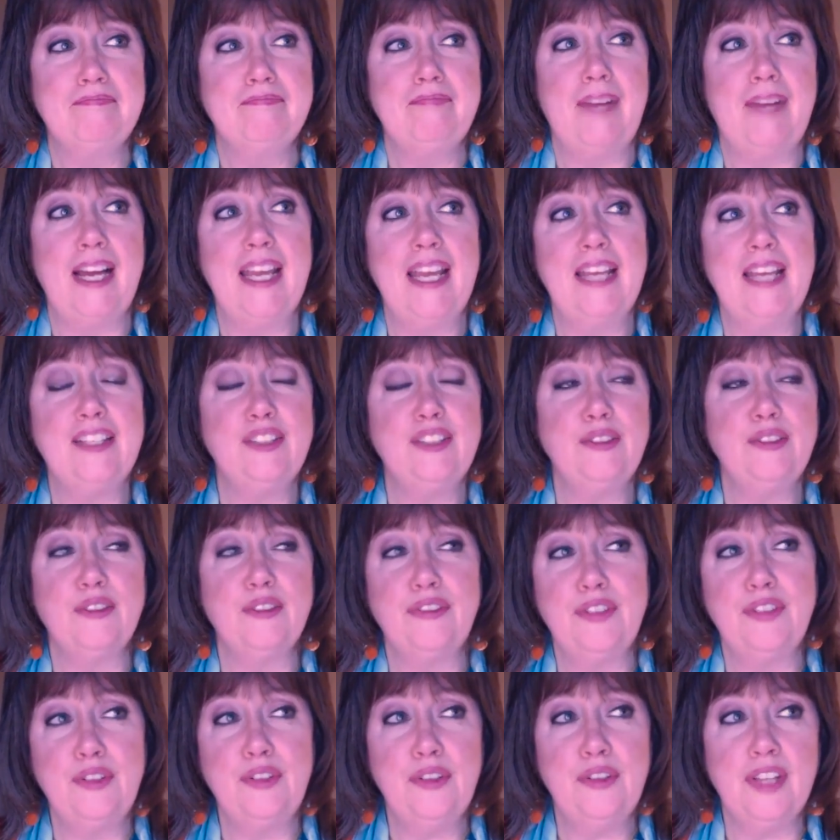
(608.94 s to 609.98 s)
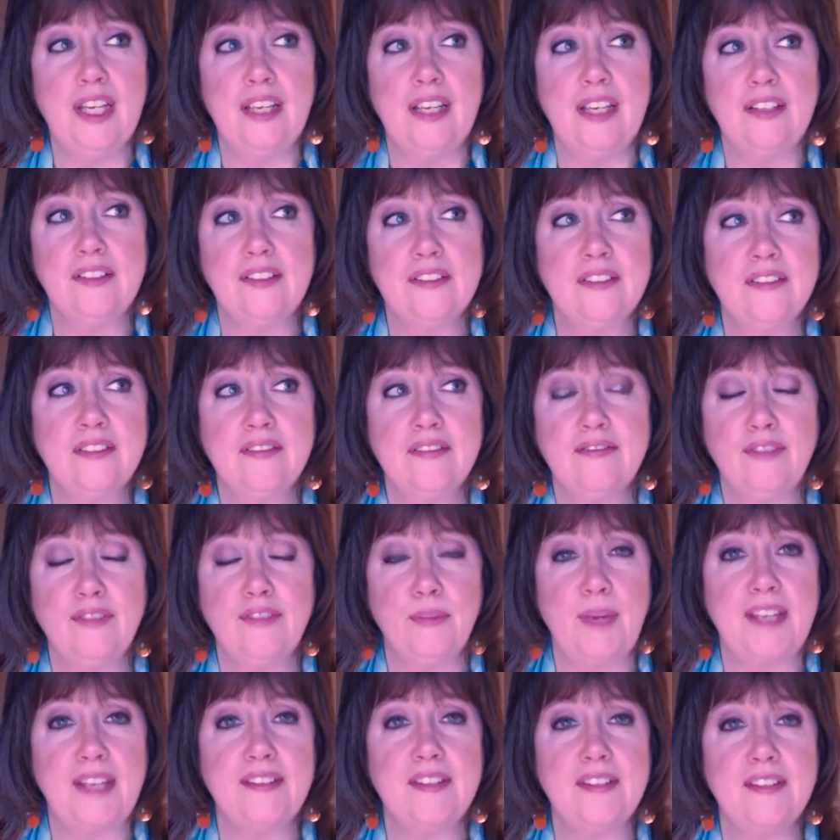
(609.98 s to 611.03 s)
I had to do a few things for
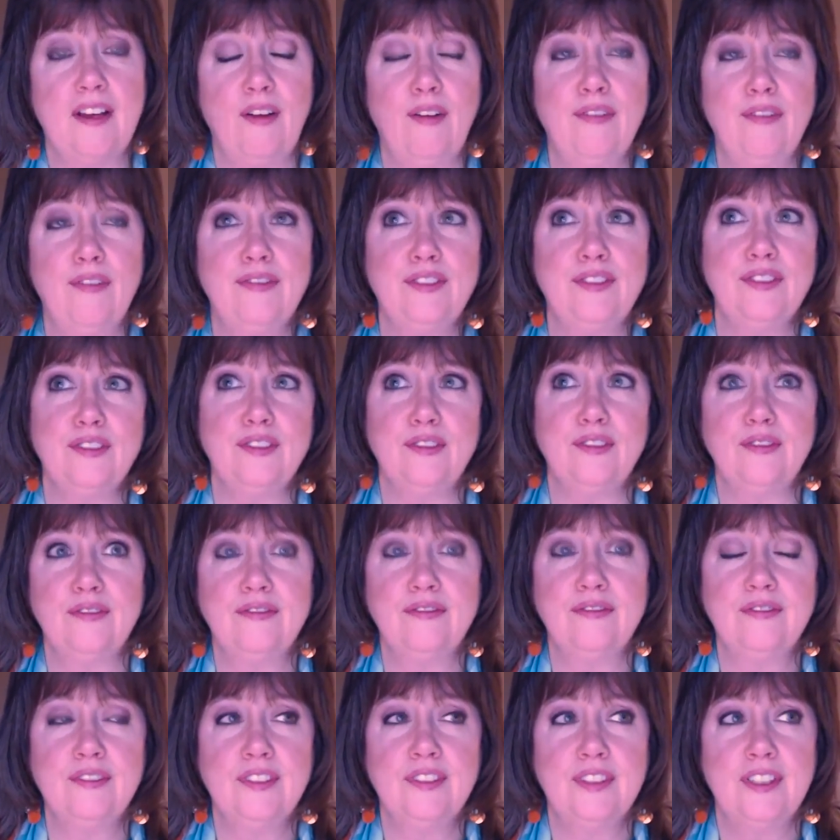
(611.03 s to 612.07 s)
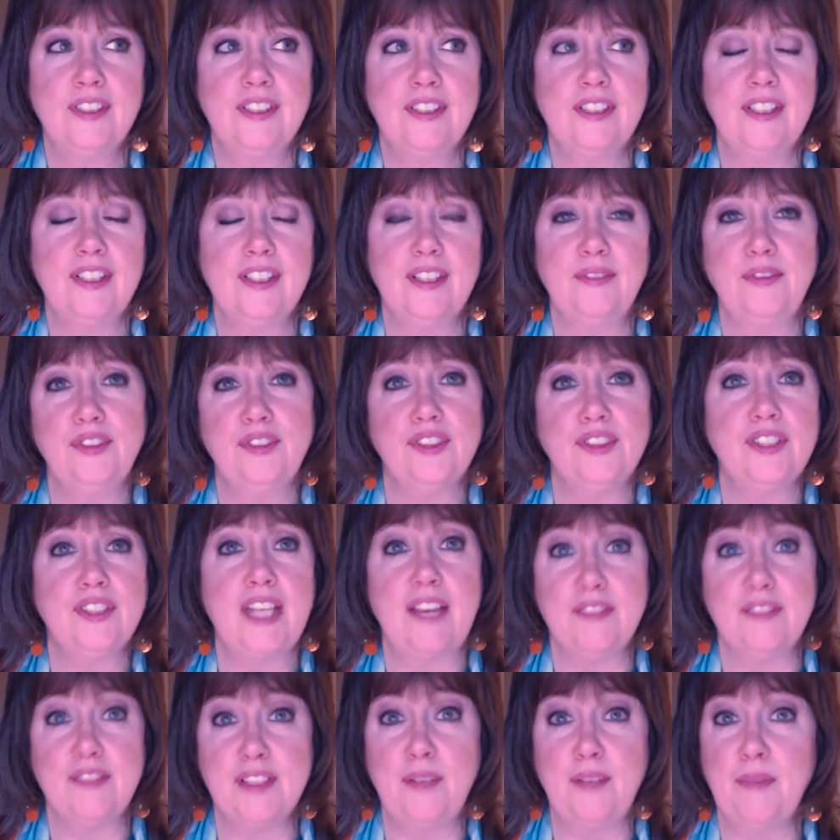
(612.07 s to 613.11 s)
myself to just
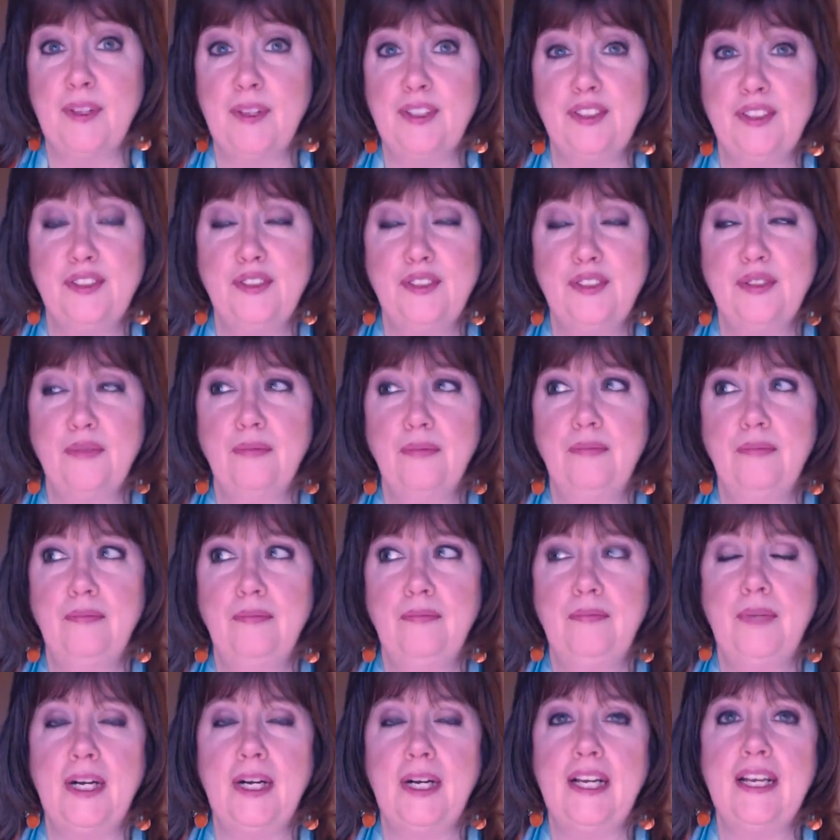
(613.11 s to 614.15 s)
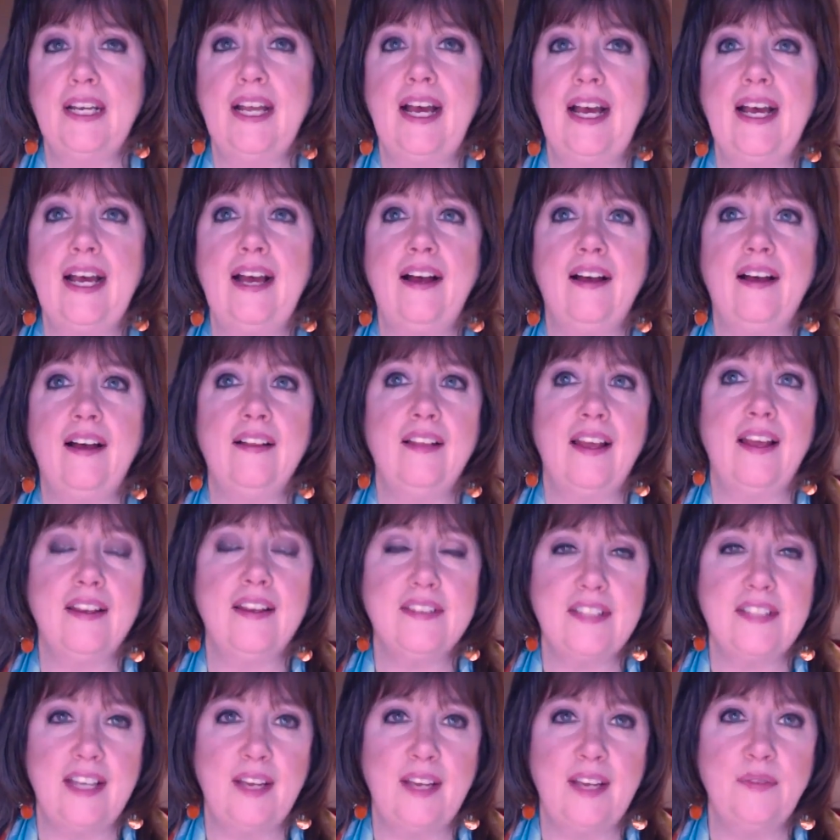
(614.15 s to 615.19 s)
have something to do, but a lot of
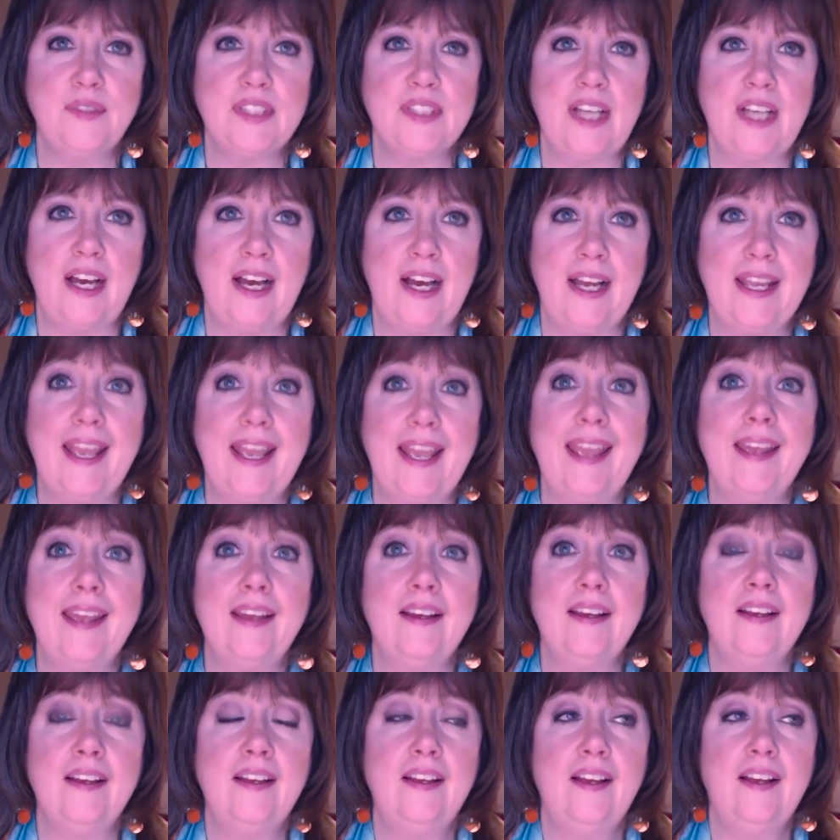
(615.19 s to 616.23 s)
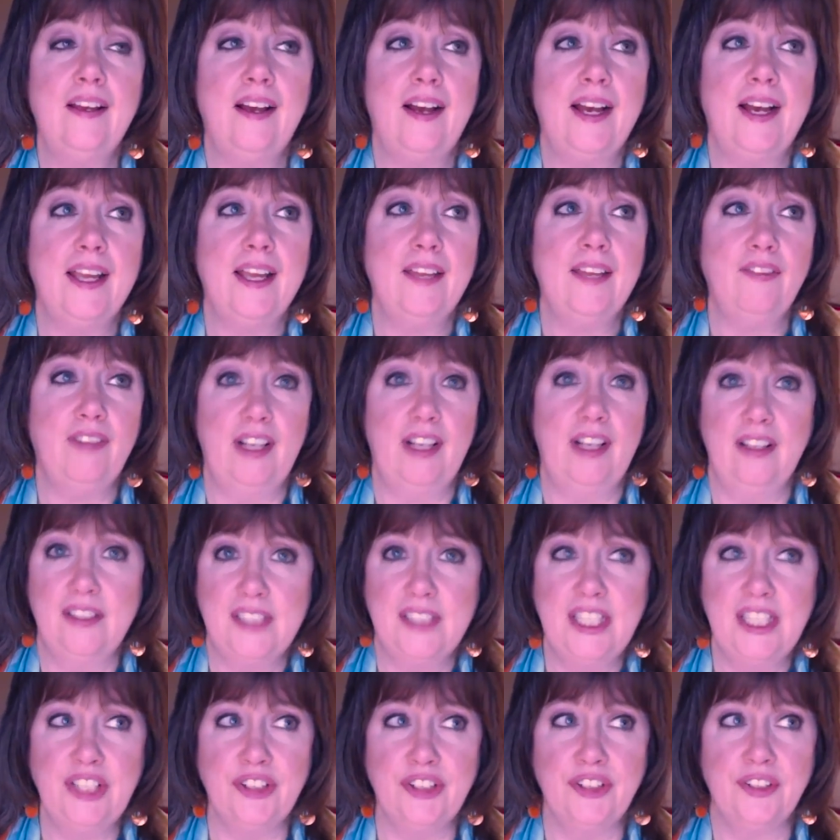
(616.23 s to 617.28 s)
times I
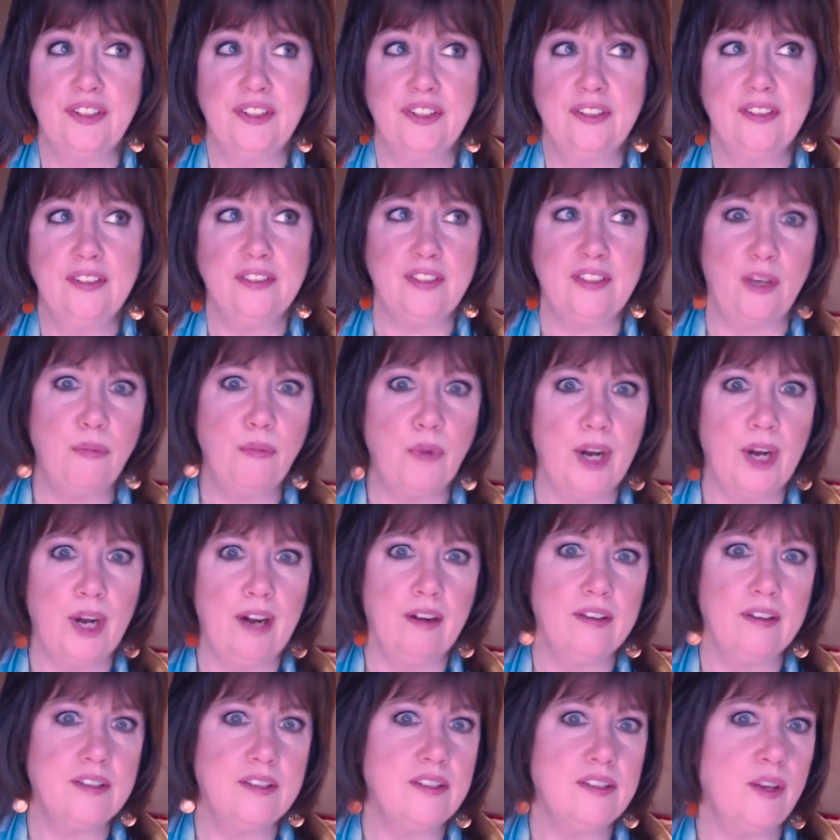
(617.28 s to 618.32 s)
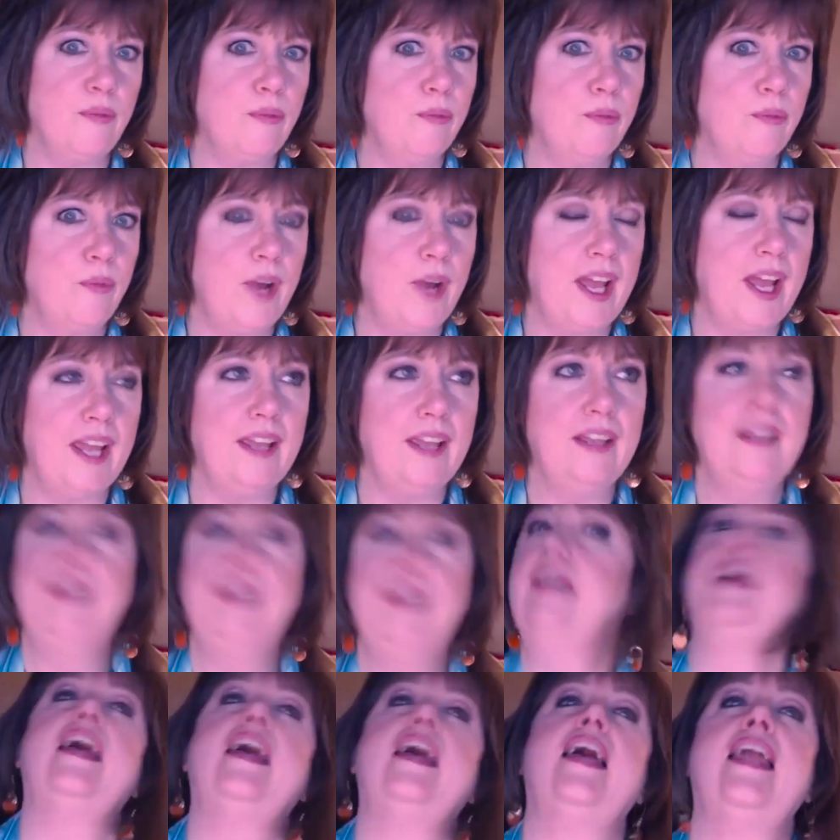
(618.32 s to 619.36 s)
volunteered somewhere, some way,
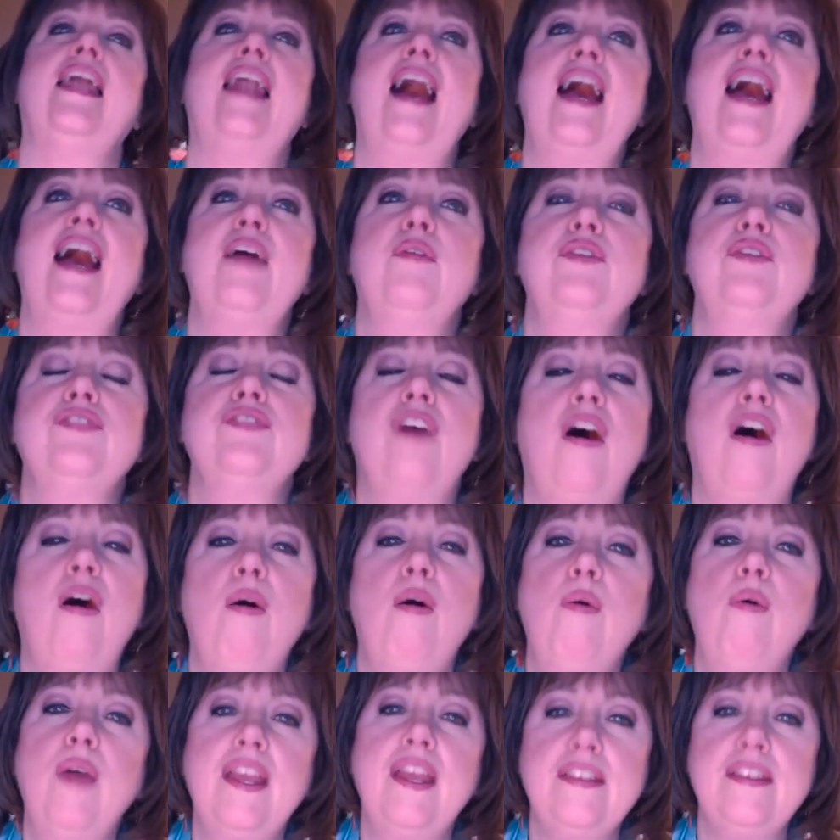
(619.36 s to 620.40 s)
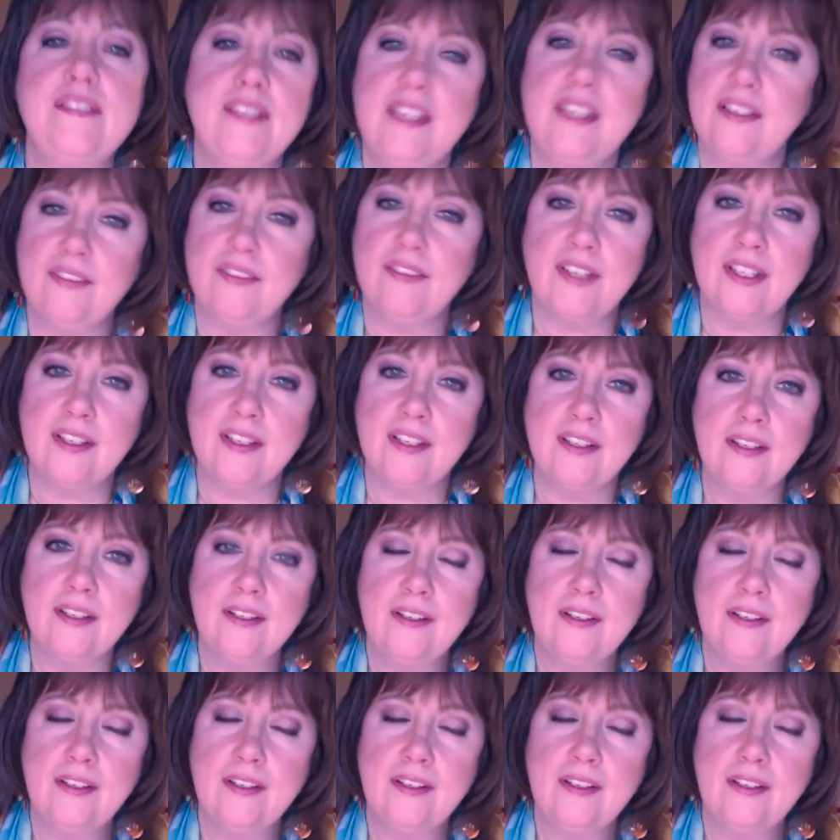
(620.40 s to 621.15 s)
and I was always given